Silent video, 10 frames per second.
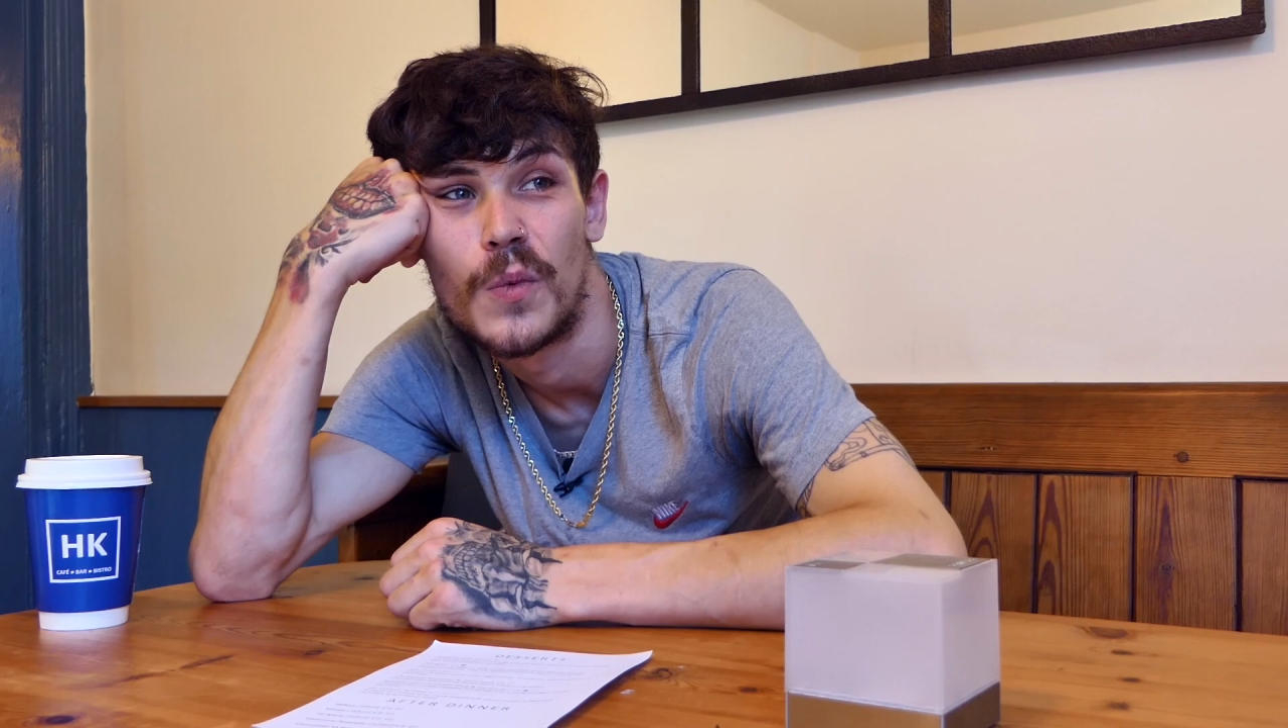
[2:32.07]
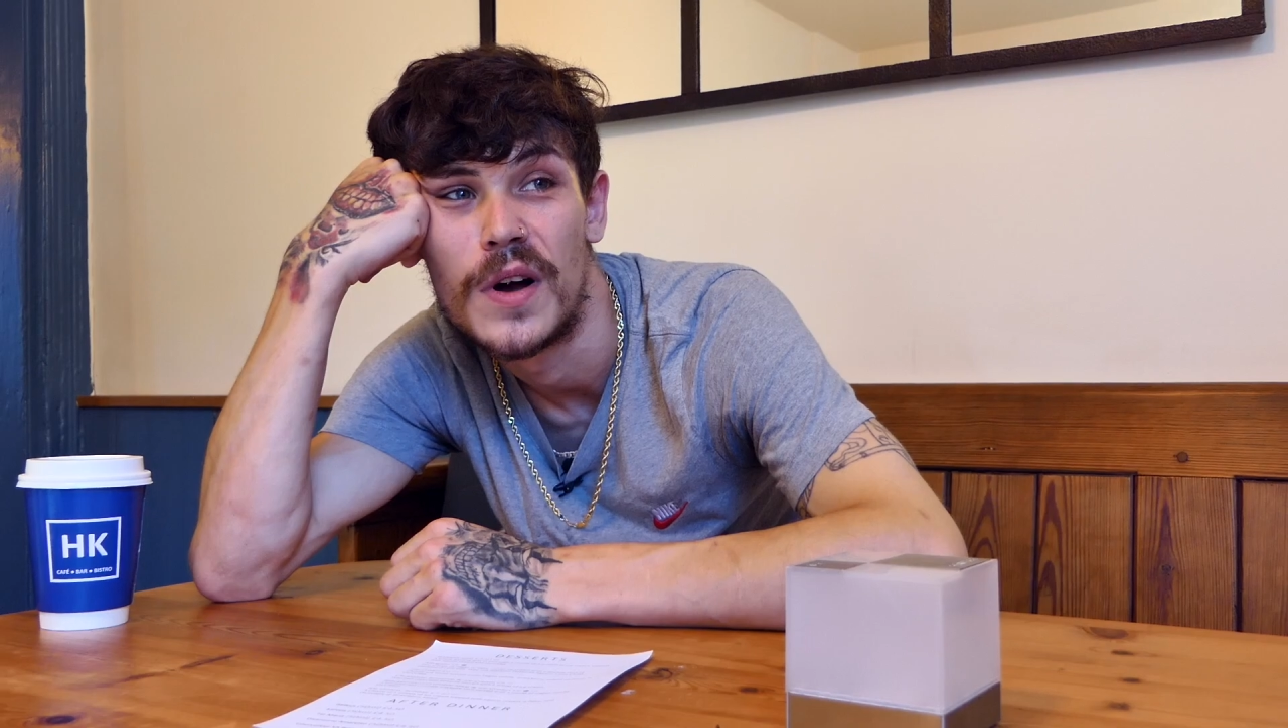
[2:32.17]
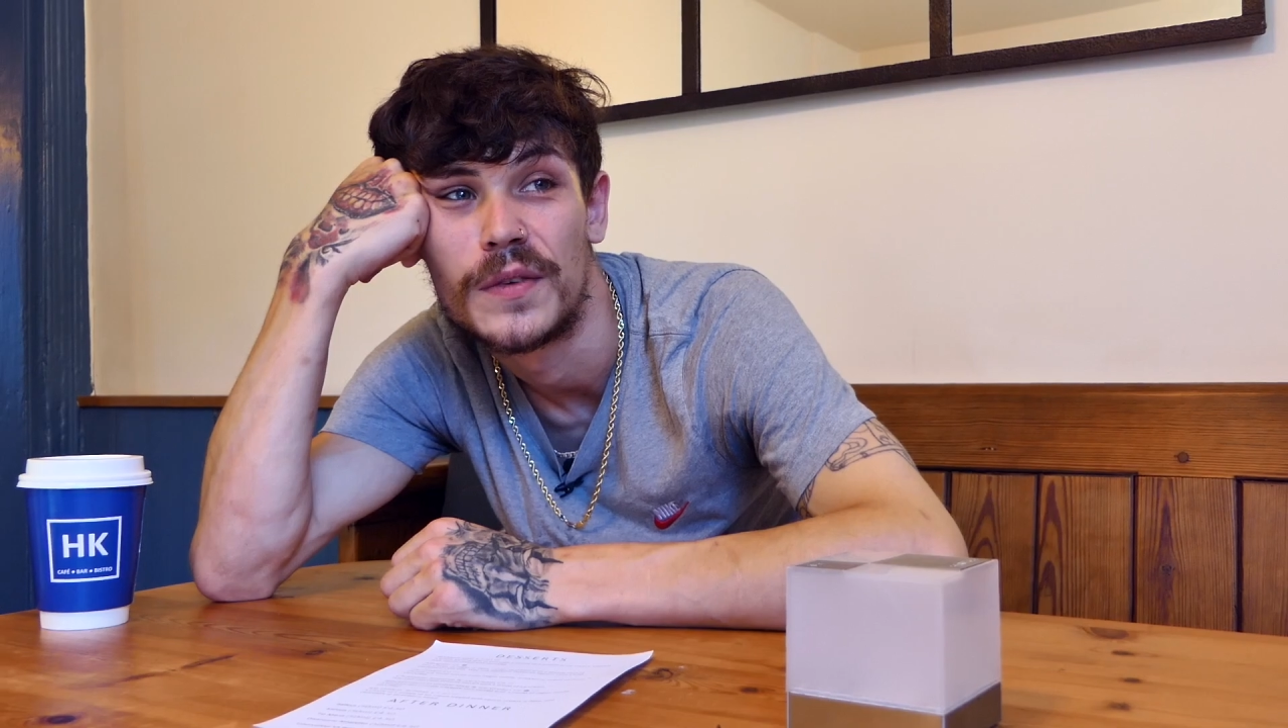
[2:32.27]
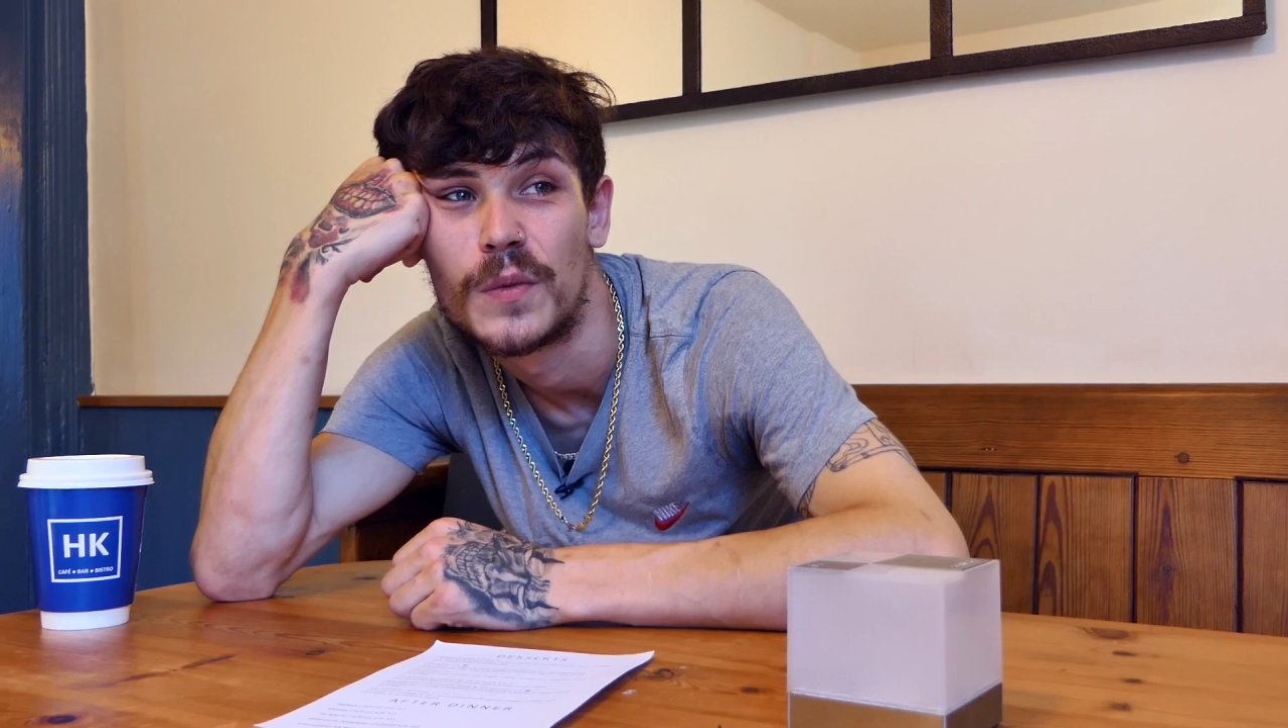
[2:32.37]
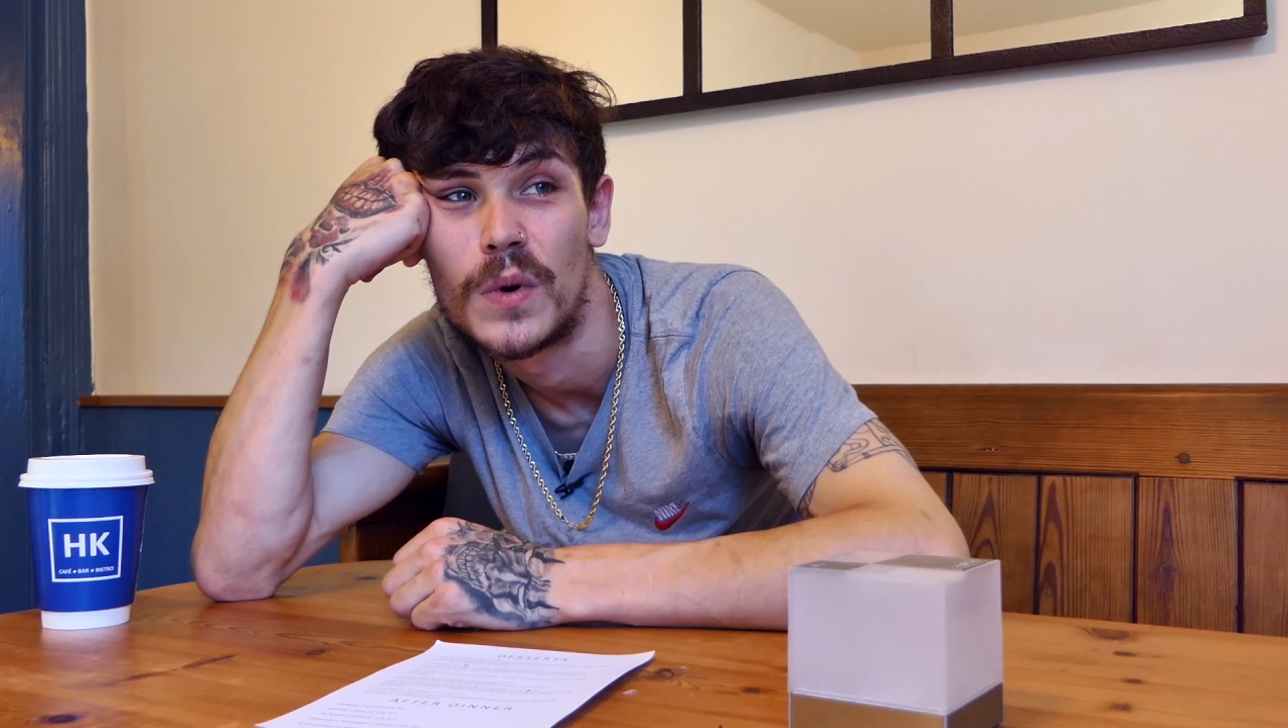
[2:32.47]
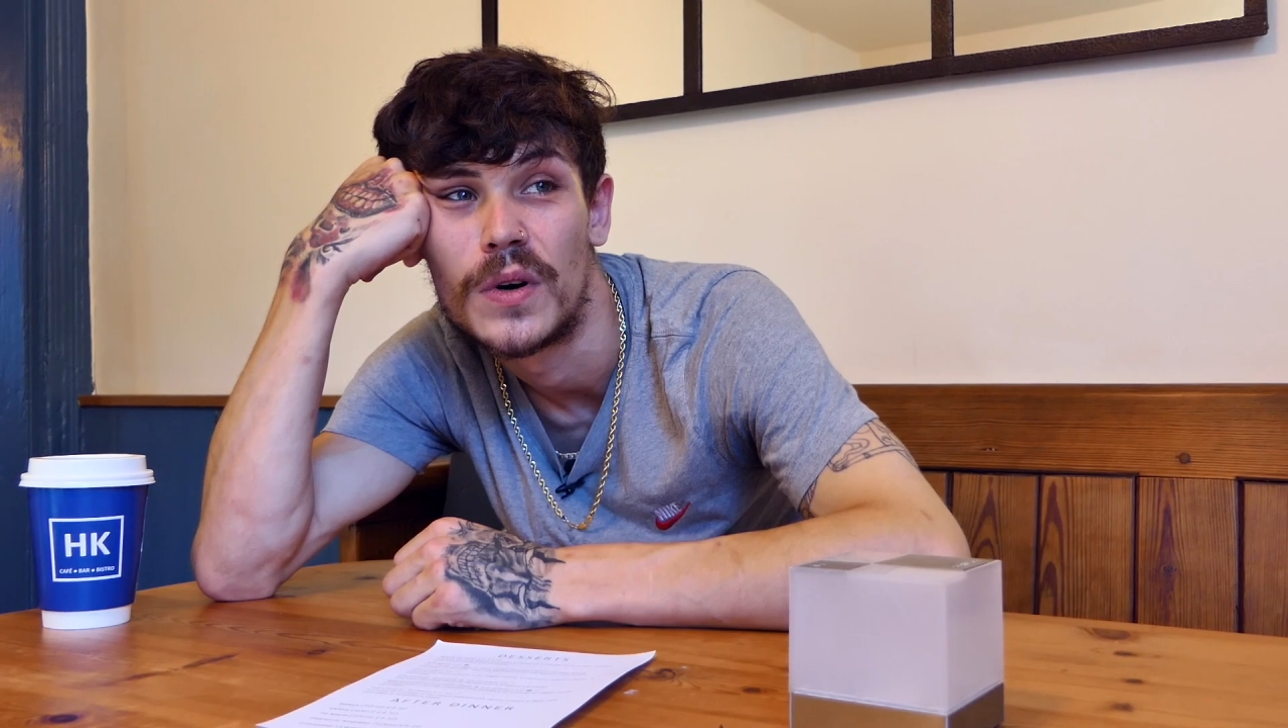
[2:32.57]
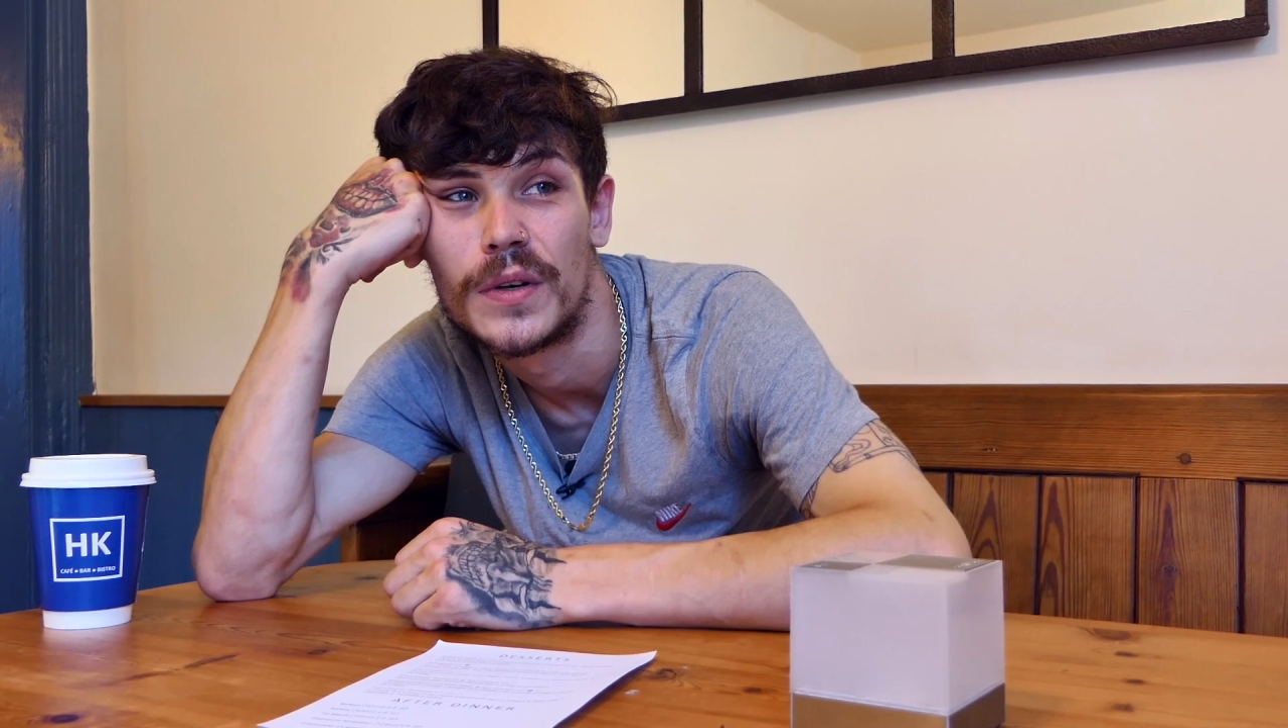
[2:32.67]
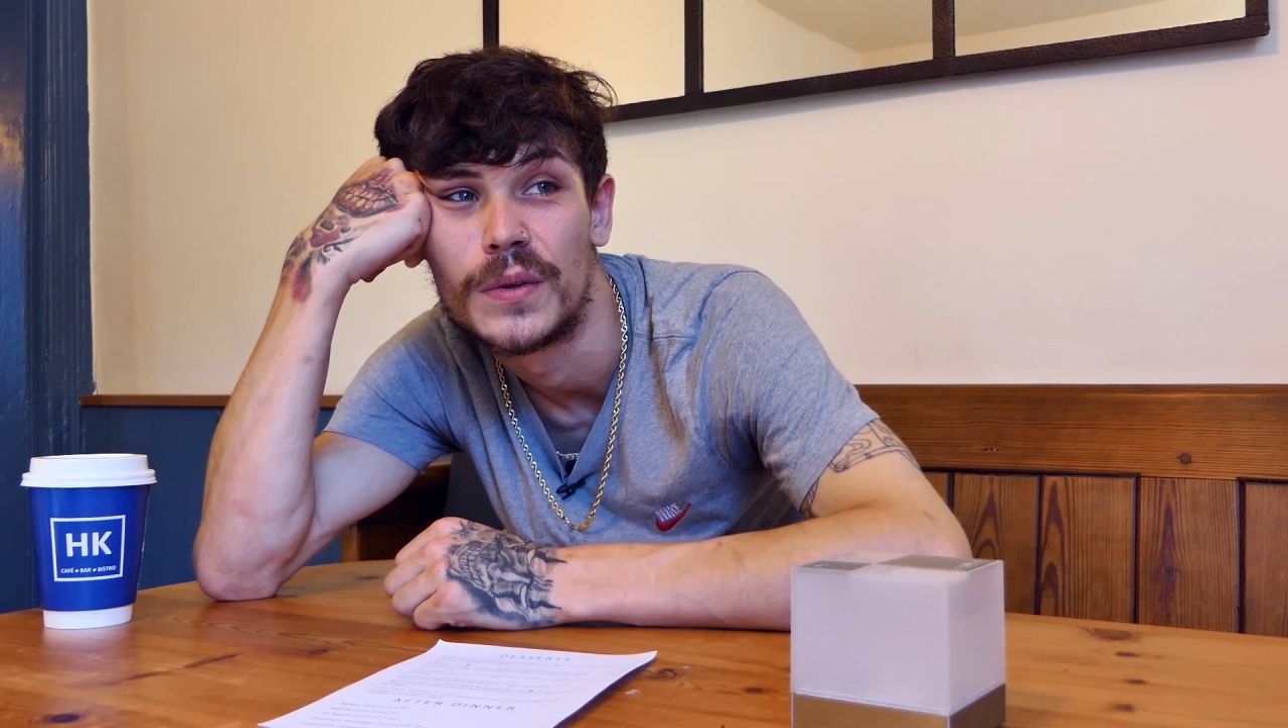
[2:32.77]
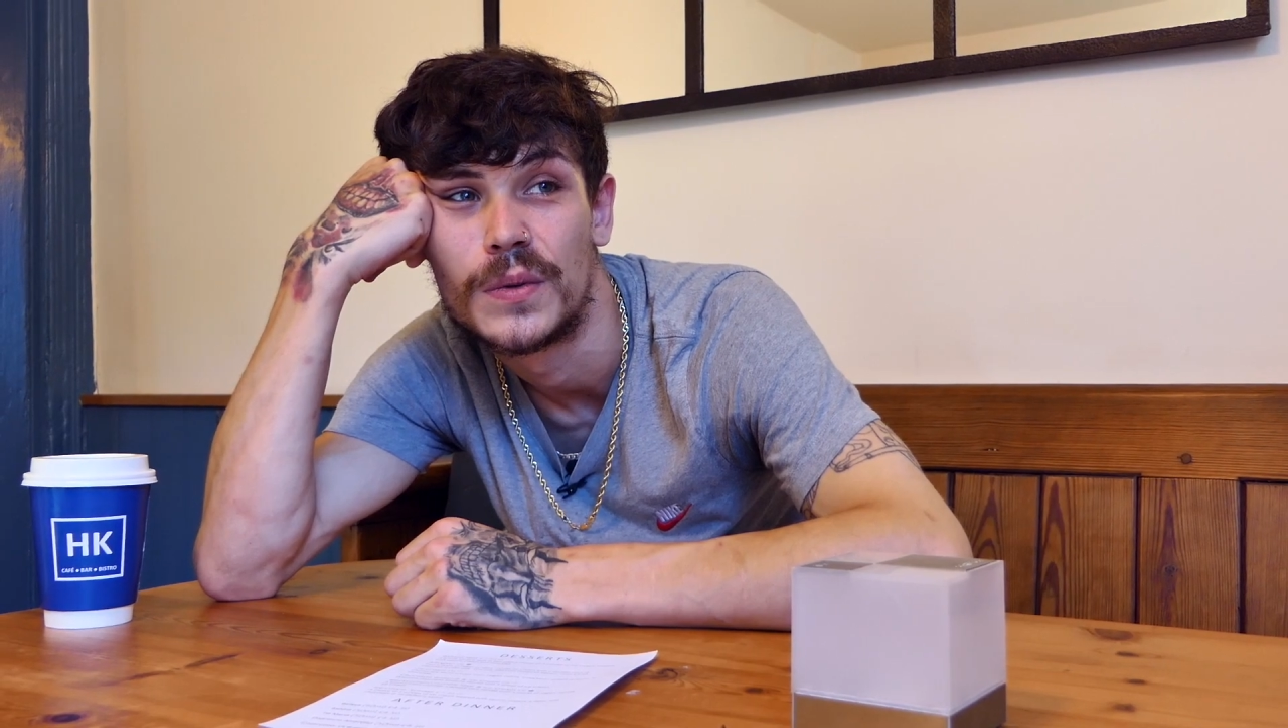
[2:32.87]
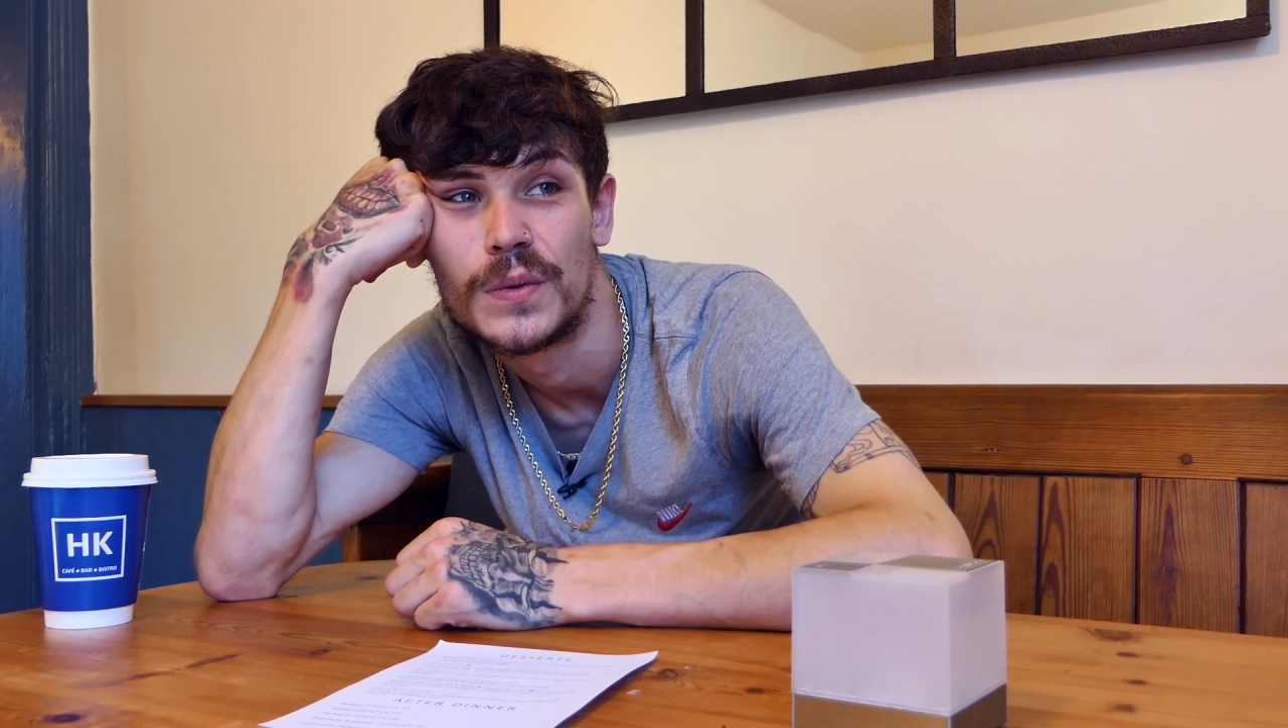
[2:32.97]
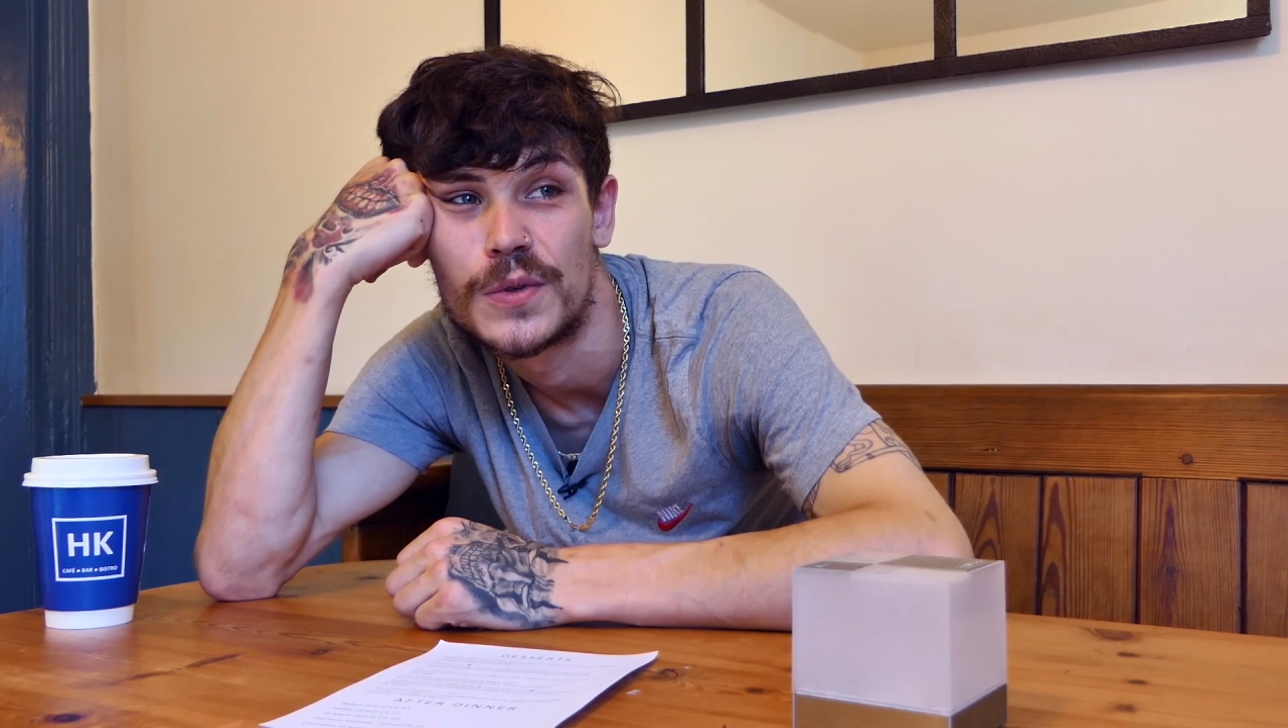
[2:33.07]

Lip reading: worthwhile,